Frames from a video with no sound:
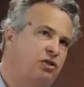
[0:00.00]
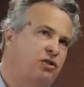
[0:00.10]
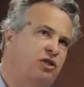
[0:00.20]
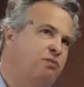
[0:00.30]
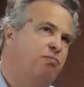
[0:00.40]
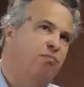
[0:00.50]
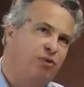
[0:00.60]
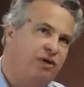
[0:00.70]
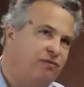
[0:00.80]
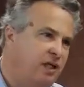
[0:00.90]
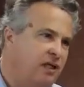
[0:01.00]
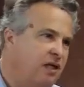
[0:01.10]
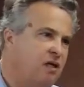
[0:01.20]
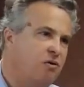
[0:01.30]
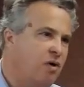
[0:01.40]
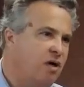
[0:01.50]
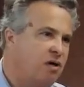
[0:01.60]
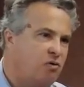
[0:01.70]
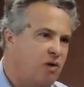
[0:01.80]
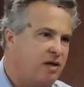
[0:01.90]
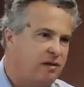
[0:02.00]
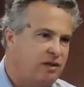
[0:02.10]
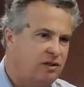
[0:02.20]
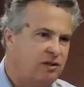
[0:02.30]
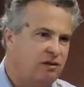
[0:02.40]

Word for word: just briefly, another another way that this